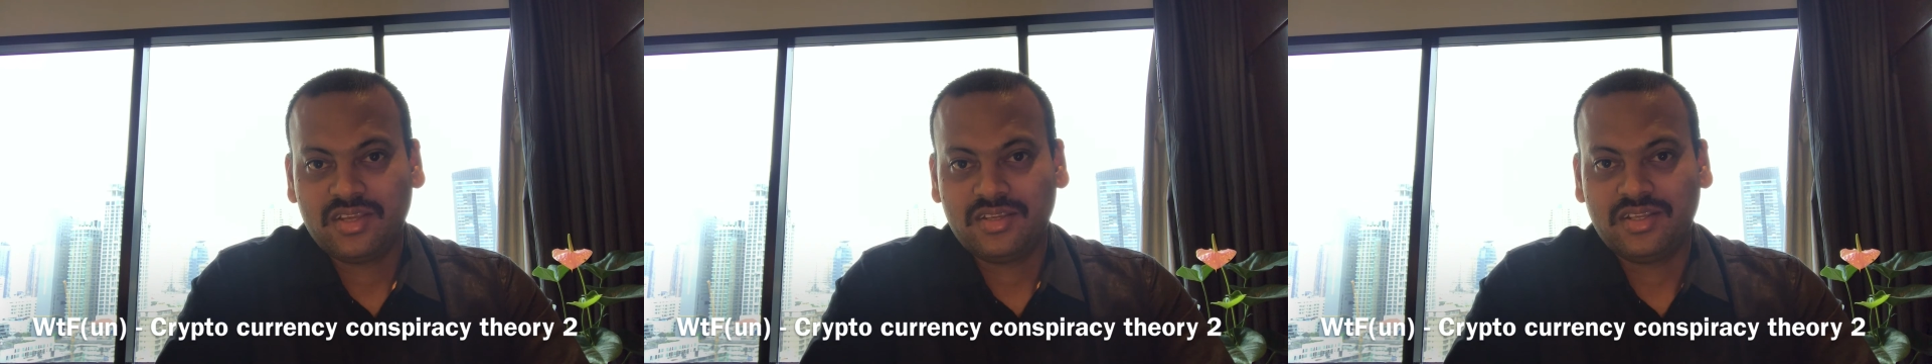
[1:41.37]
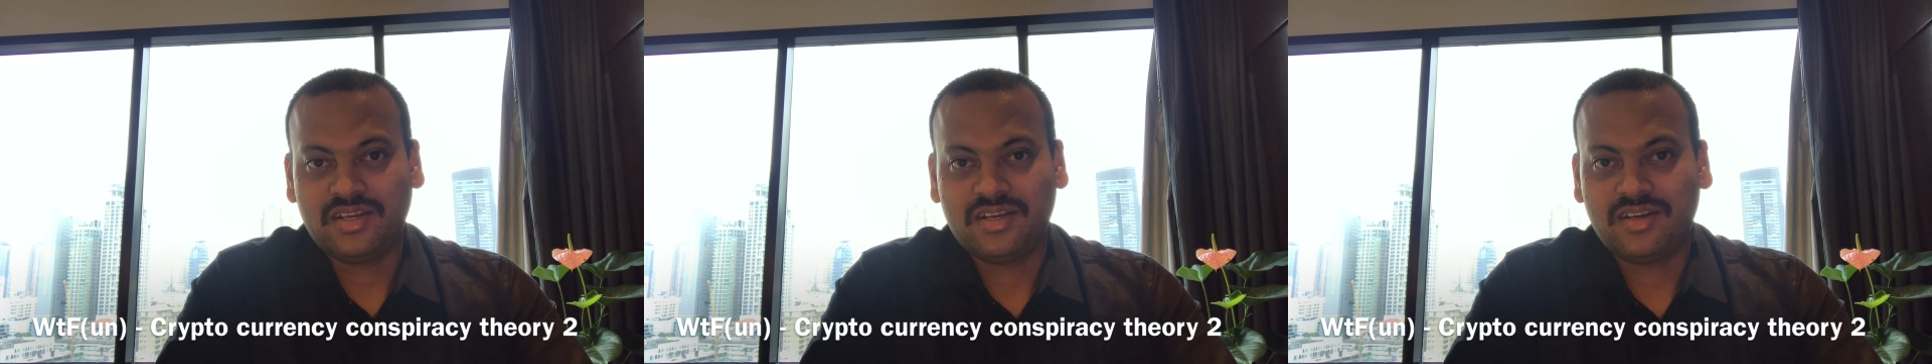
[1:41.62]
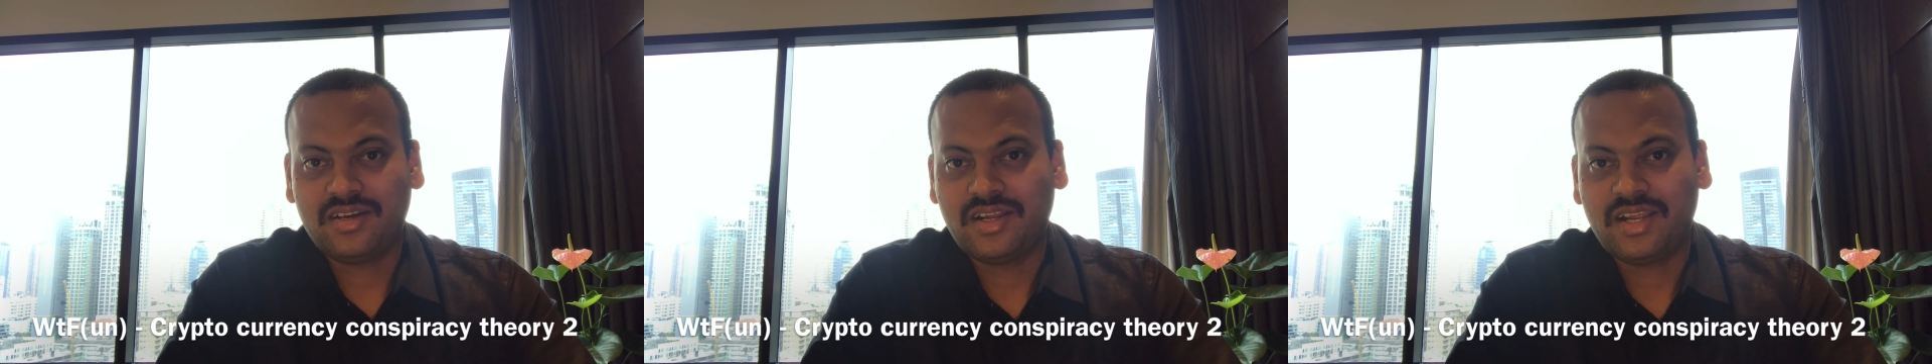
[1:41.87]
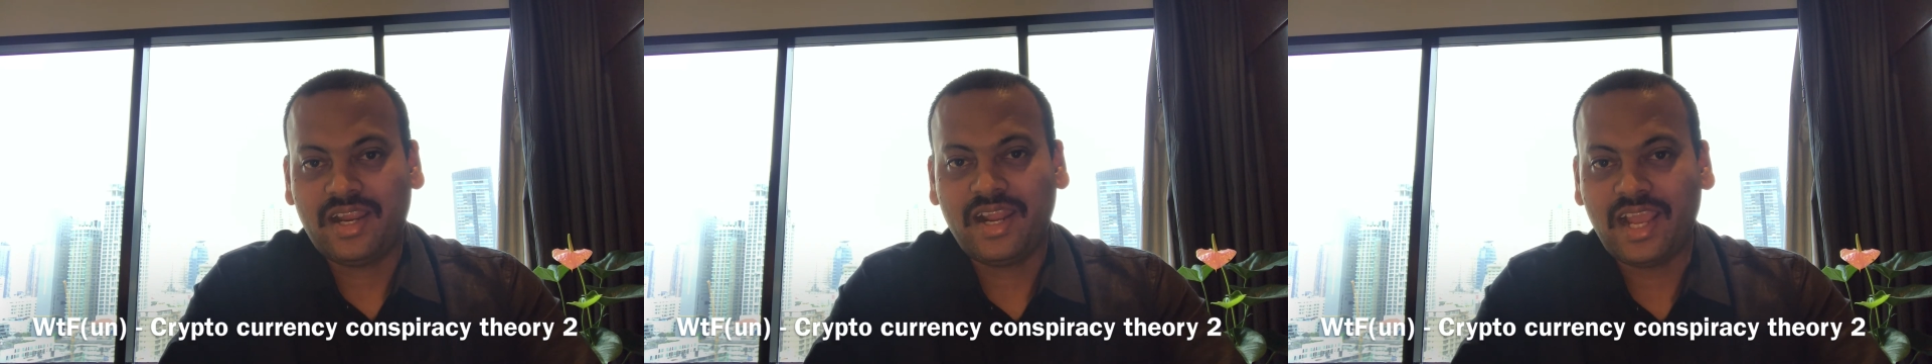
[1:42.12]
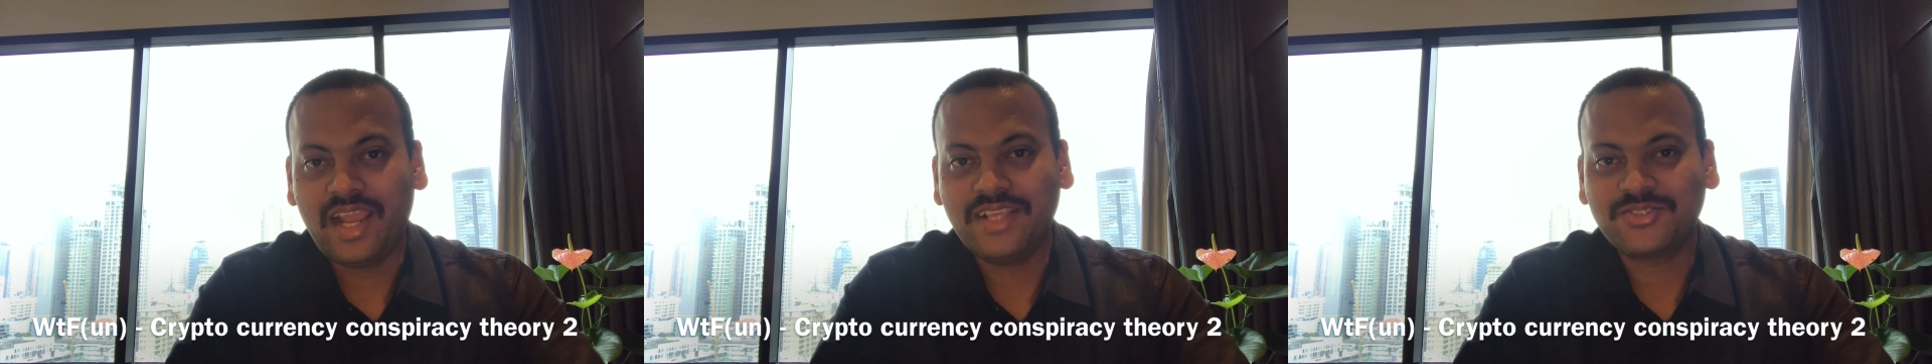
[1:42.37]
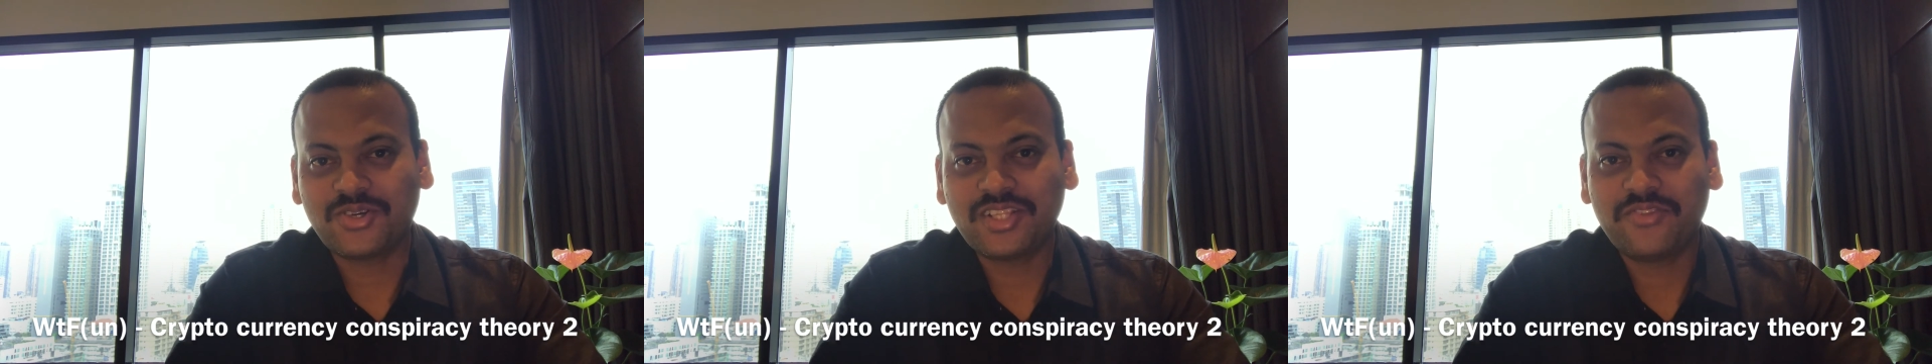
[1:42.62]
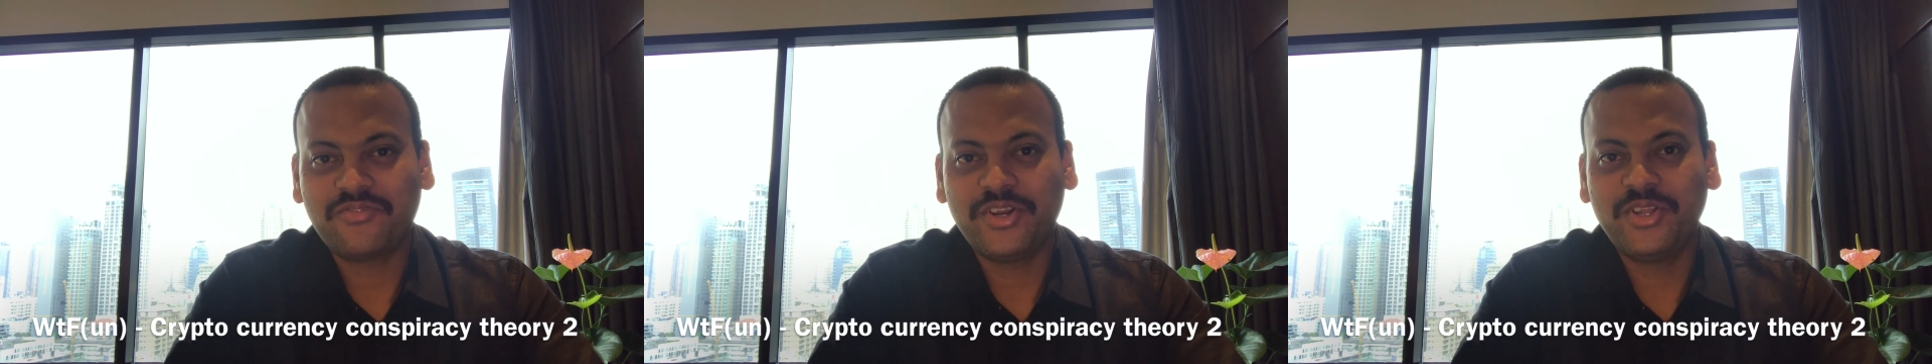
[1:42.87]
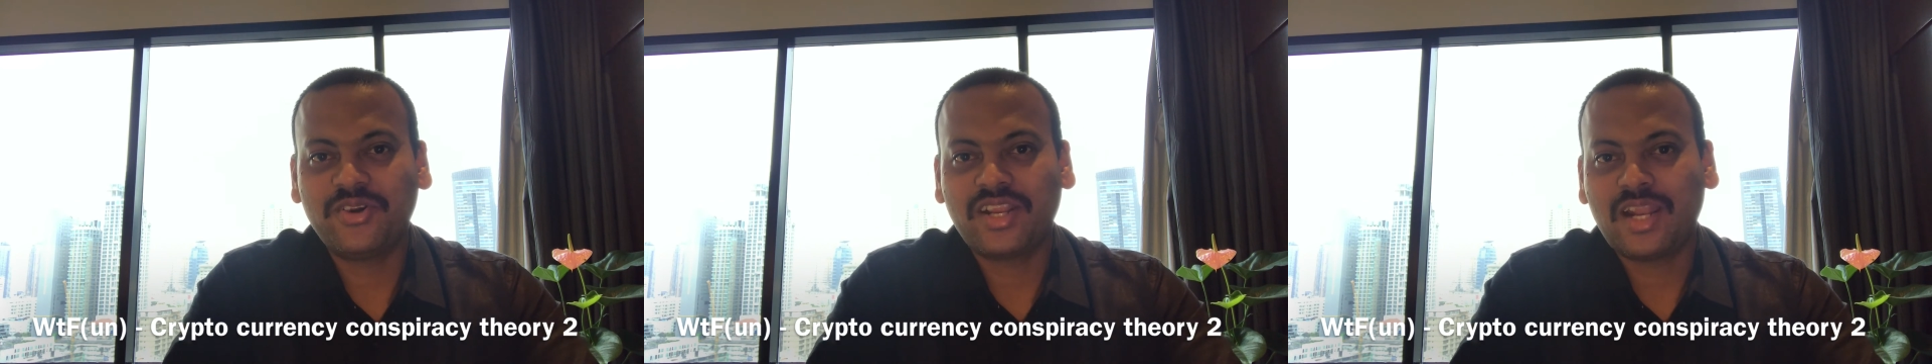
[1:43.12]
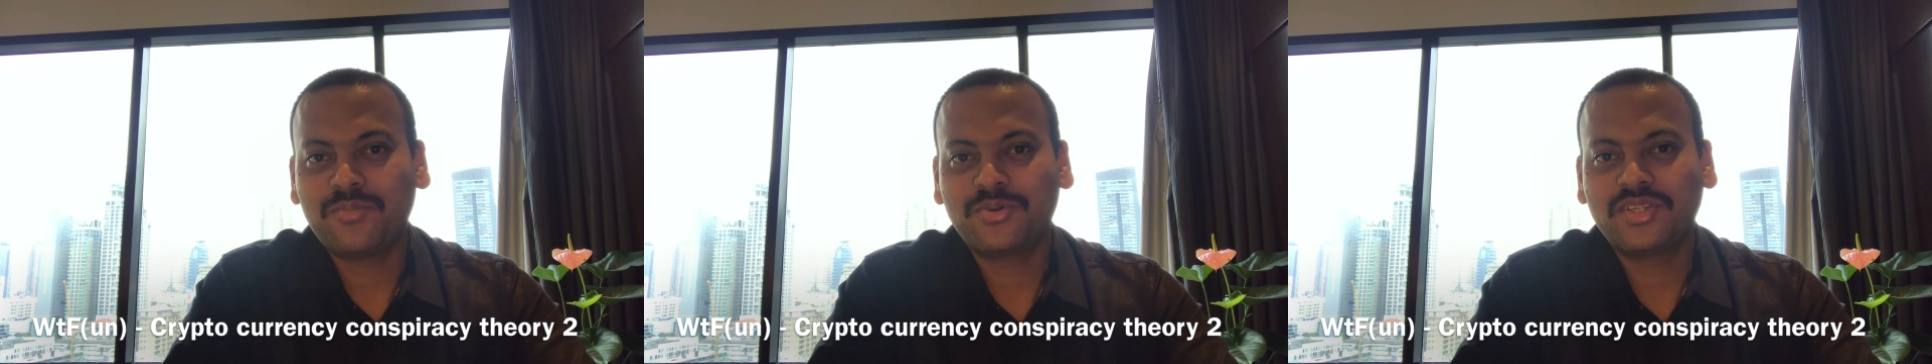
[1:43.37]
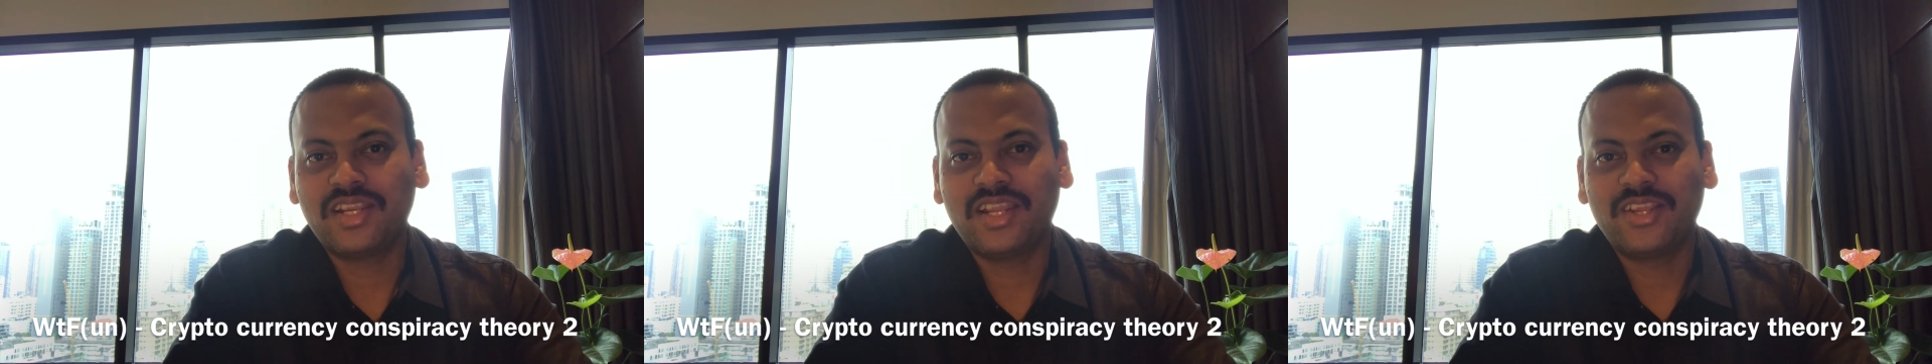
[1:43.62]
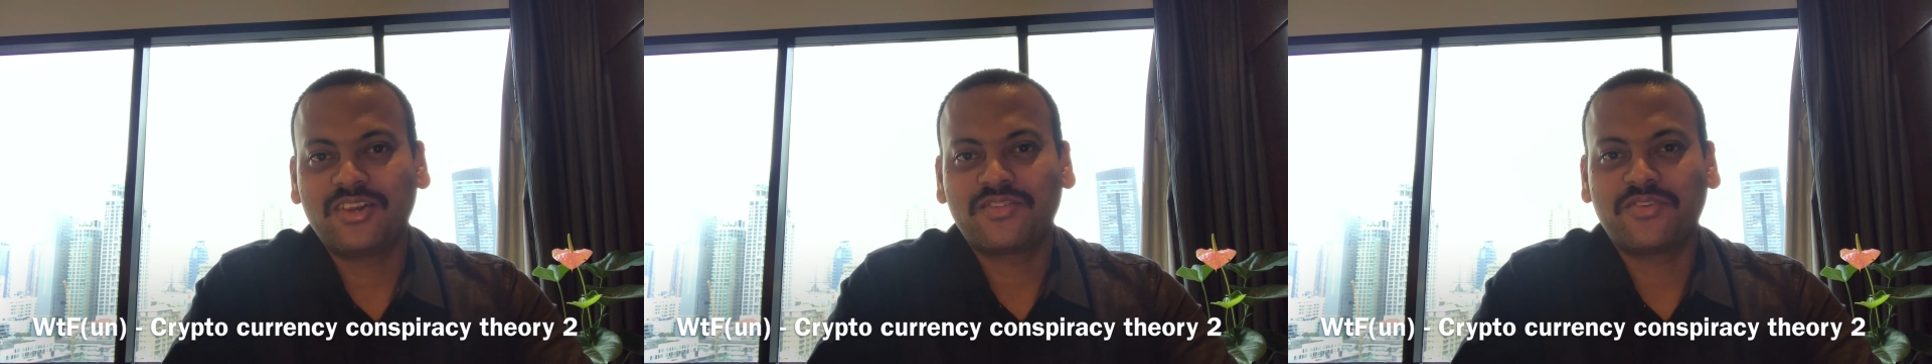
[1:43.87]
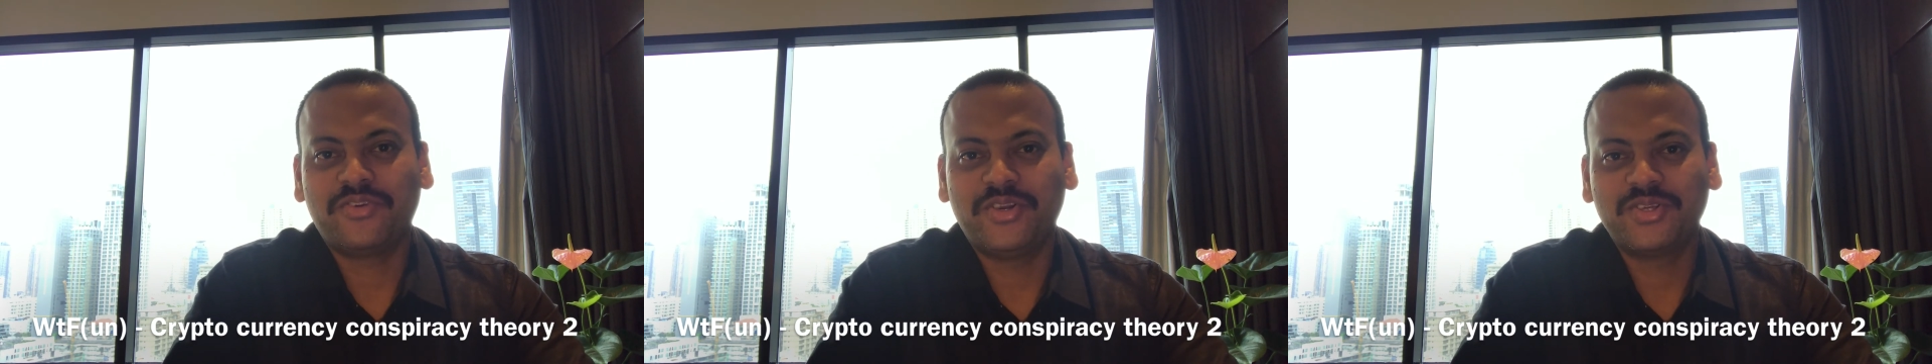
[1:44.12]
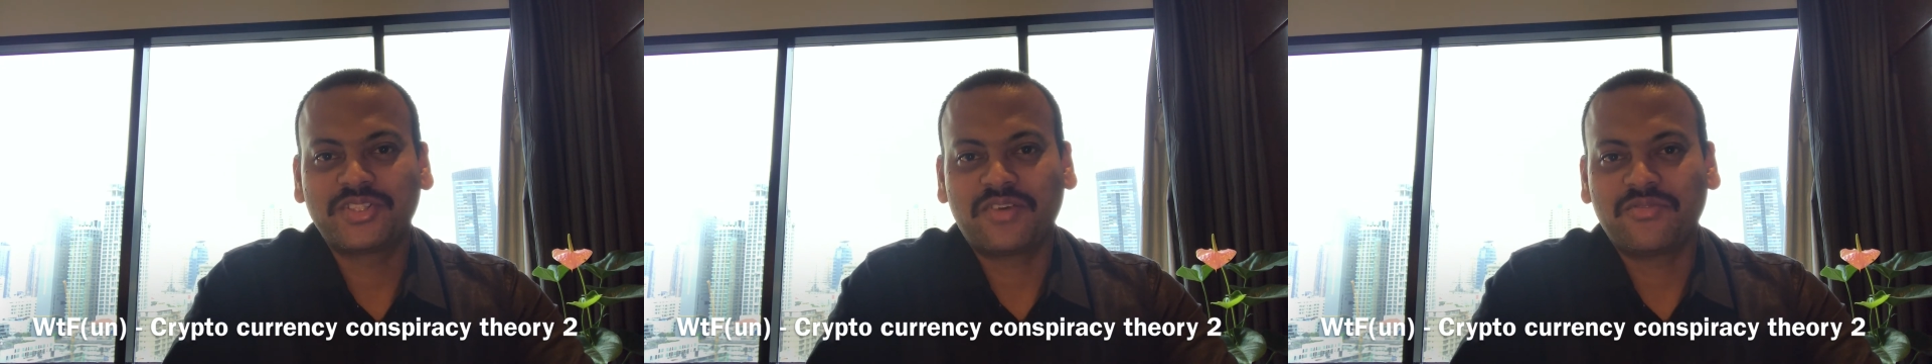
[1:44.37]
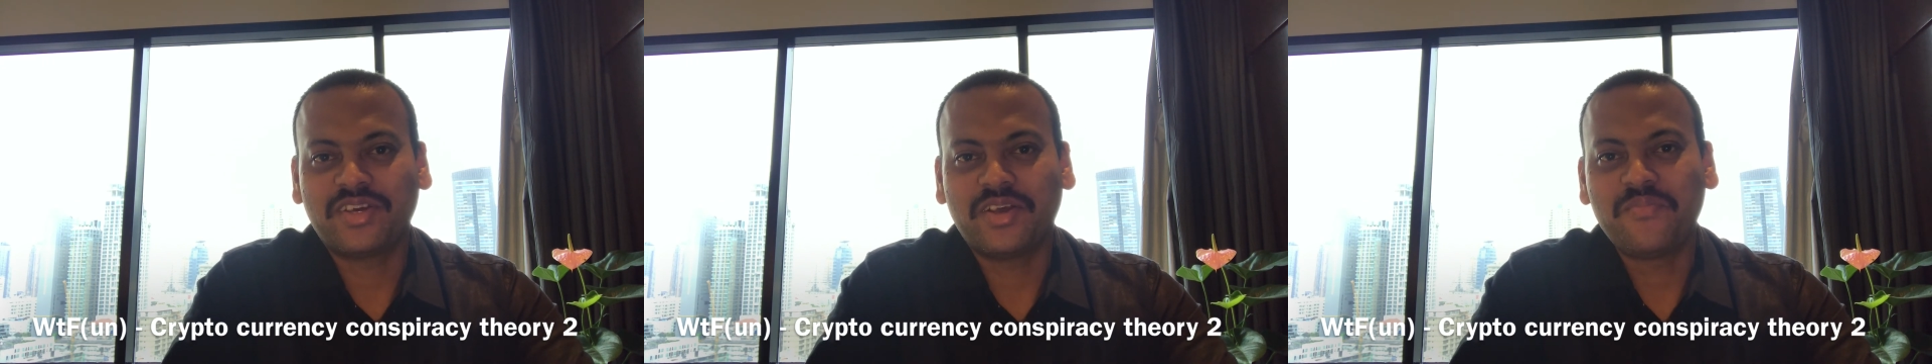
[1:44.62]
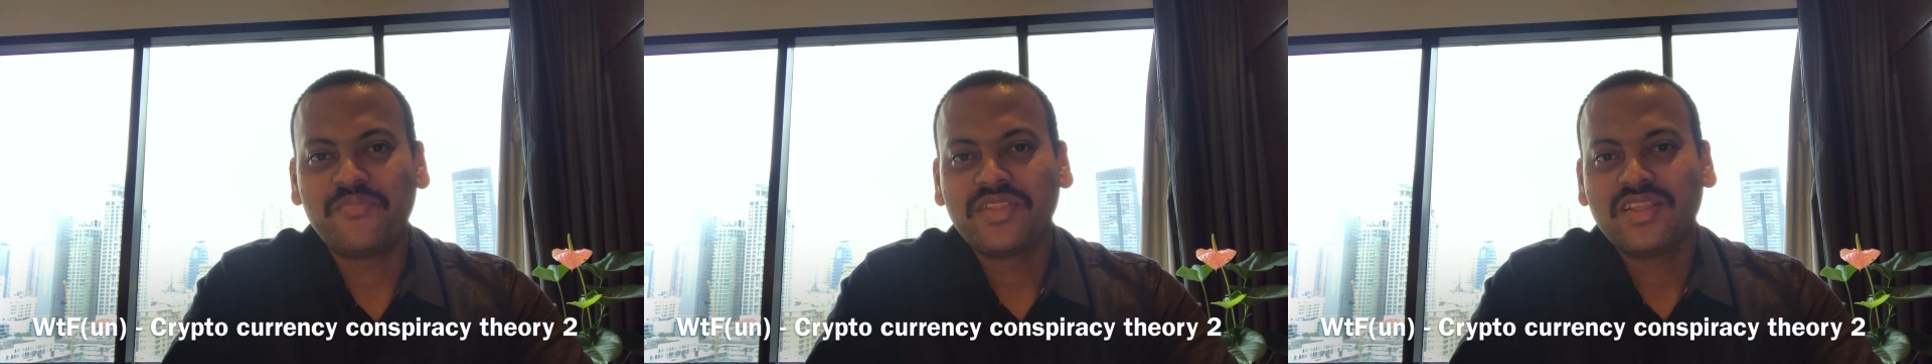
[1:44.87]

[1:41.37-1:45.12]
And I saw that video, and I'll put the link of the video somewhere.